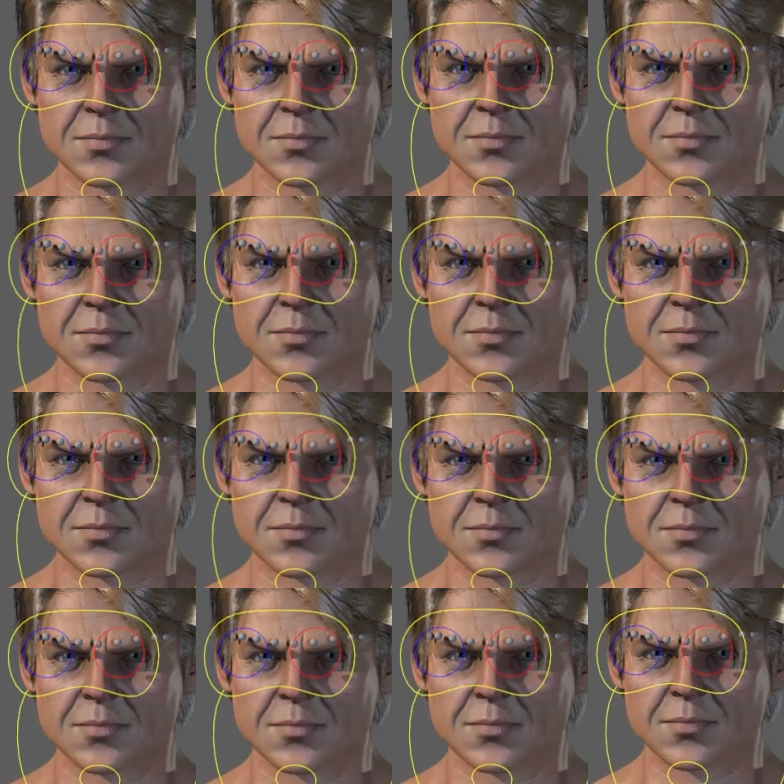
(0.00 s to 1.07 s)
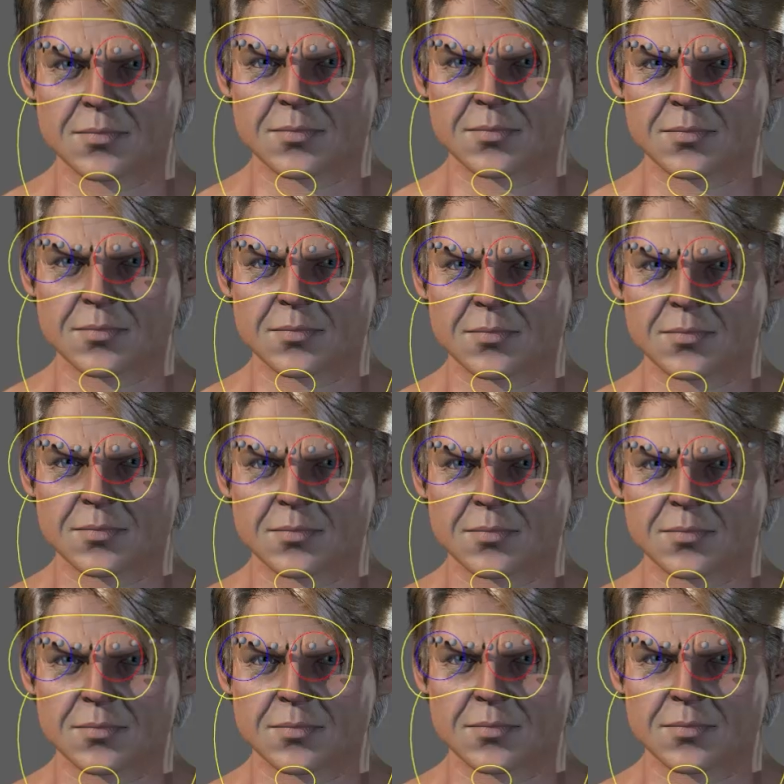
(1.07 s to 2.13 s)

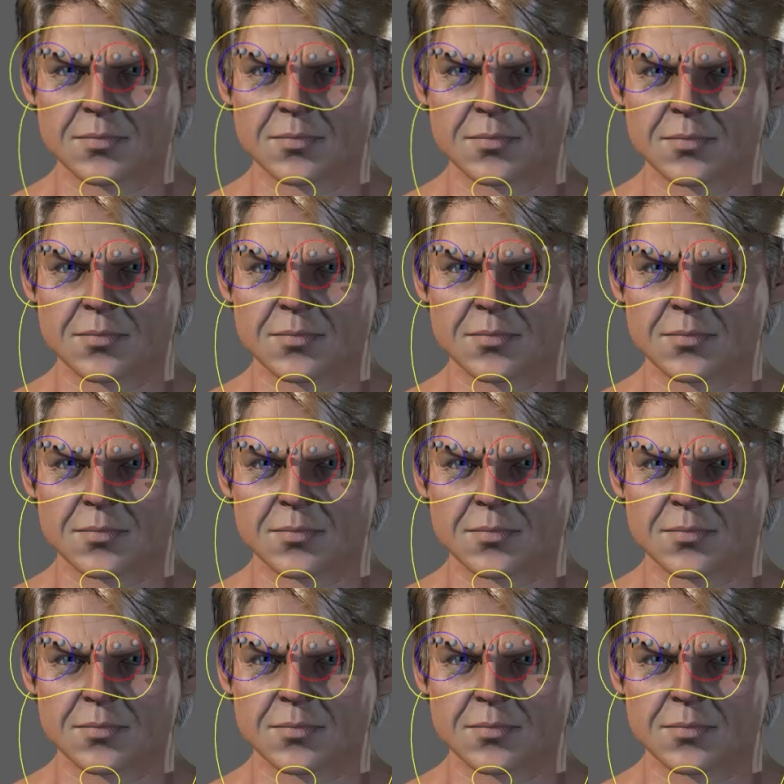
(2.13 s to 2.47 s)
(silence)